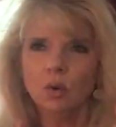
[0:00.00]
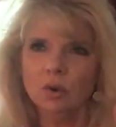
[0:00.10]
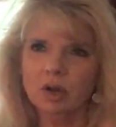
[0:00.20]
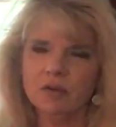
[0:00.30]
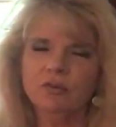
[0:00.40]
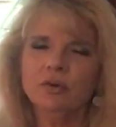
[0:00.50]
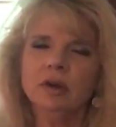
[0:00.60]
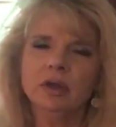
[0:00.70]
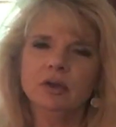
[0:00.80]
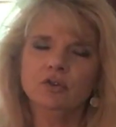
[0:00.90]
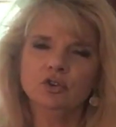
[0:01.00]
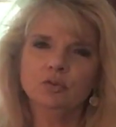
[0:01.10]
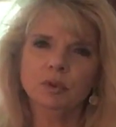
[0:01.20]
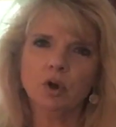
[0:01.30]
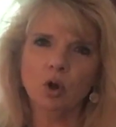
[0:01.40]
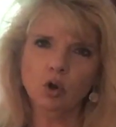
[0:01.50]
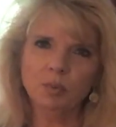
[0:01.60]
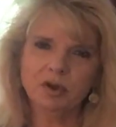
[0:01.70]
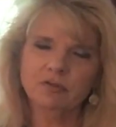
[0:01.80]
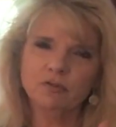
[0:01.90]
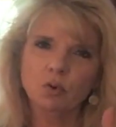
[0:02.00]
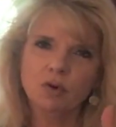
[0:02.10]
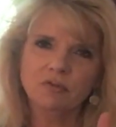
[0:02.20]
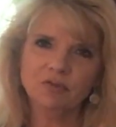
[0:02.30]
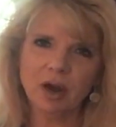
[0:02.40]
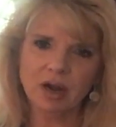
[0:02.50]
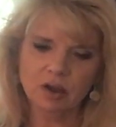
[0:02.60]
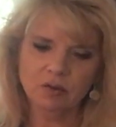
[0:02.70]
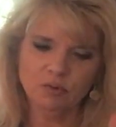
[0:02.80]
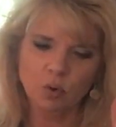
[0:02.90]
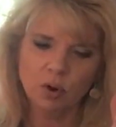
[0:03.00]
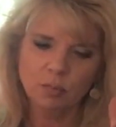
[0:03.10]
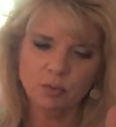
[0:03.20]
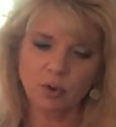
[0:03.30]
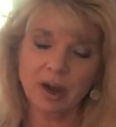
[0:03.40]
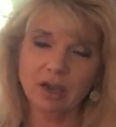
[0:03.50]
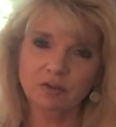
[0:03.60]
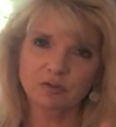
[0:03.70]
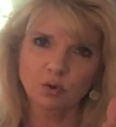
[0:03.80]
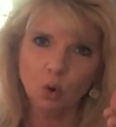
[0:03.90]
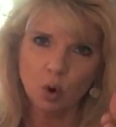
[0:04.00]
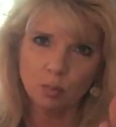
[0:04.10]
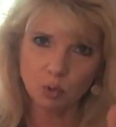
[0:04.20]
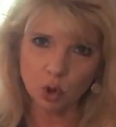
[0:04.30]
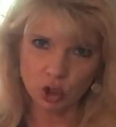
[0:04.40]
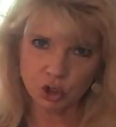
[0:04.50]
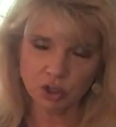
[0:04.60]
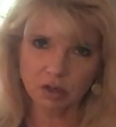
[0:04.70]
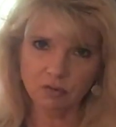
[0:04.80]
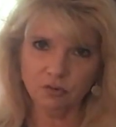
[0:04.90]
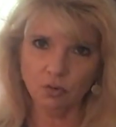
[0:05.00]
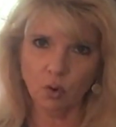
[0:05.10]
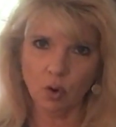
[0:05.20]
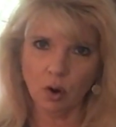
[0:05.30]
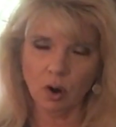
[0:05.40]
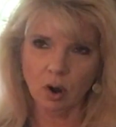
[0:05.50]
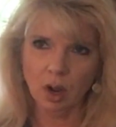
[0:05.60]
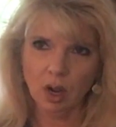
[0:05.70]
Whatever it is you've been hoping for, fighting for, praying for, pushing for,